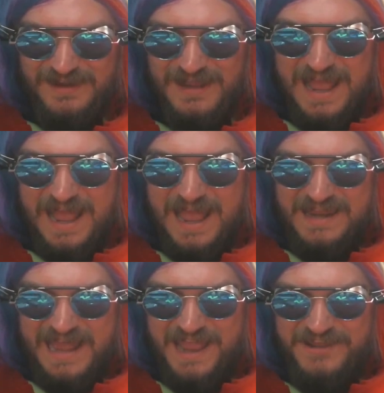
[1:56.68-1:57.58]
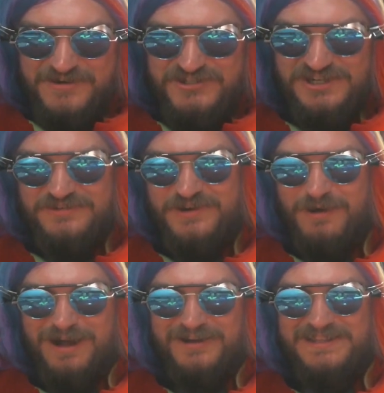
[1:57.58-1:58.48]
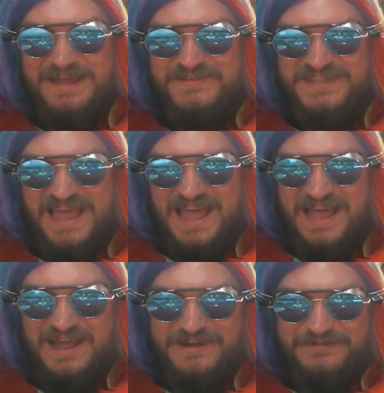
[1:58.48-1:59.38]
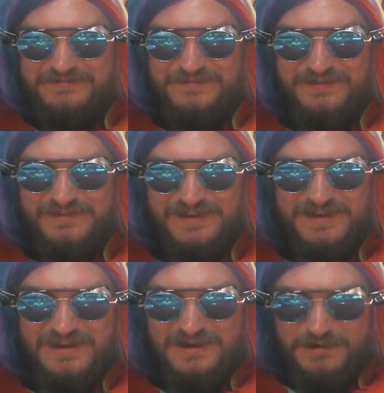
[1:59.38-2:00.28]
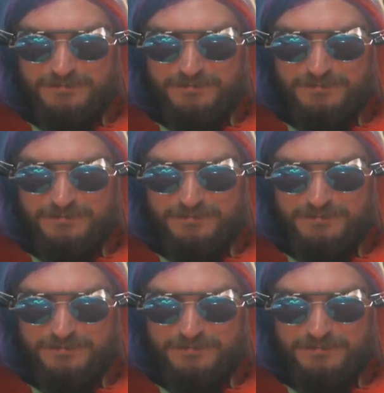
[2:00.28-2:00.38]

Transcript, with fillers: ha, got you! Gender equality, love is love!